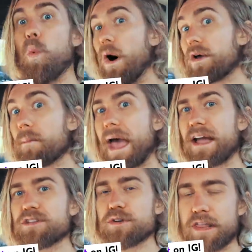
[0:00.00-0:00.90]
Welcome
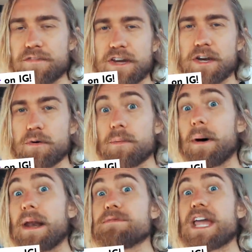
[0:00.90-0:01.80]
back to another video.
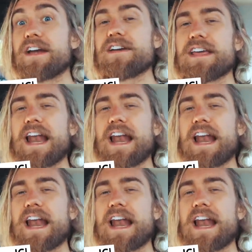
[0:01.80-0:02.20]
My name is Aaron,